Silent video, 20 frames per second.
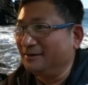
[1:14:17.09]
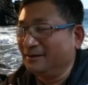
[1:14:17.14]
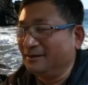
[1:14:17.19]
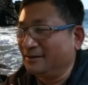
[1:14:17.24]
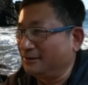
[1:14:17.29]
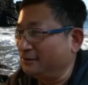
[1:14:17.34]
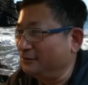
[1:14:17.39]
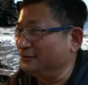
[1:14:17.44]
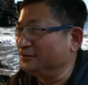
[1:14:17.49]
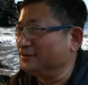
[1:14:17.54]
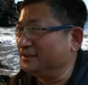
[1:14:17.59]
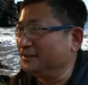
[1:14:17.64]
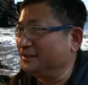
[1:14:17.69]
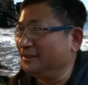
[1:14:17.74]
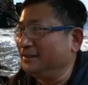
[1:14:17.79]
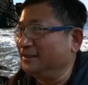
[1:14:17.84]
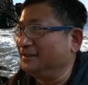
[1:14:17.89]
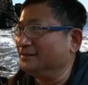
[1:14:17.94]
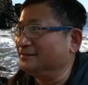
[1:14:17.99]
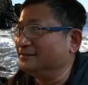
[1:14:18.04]
hosted
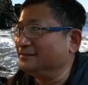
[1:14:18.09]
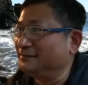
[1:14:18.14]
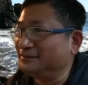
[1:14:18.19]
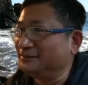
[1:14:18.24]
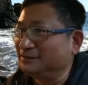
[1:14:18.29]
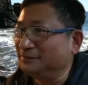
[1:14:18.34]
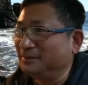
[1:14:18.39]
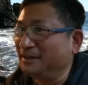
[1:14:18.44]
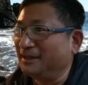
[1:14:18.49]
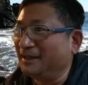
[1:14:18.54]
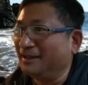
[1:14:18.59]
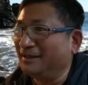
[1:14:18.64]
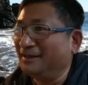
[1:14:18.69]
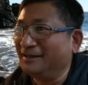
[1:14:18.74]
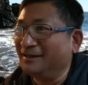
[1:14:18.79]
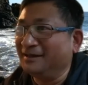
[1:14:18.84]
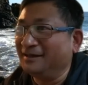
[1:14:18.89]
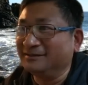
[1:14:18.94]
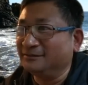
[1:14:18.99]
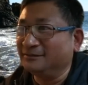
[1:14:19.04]
in the San Francisco Big
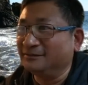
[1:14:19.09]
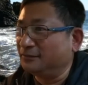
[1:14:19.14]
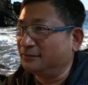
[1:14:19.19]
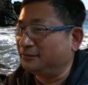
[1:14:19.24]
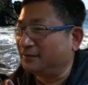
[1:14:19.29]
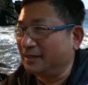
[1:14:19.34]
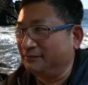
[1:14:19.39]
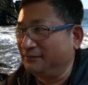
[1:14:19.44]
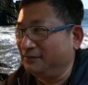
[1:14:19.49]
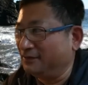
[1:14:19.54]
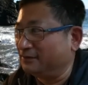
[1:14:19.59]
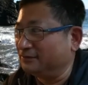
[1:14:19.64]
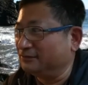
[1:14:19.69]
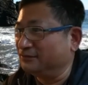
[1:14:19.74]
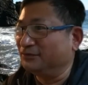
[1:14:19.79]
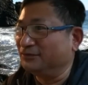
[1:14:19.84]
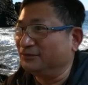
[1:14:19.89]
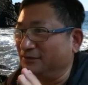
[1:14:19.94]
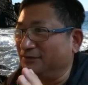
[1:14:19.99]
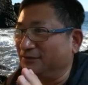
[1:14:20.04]
Analytics for 5 years.
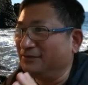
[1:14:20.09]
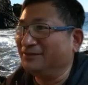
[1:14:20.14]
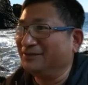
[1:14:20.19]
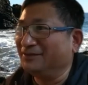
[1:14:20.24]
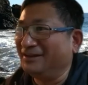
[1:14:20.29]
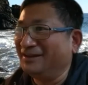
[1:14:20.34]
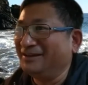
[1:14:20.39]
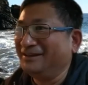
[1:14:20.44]
So this is a,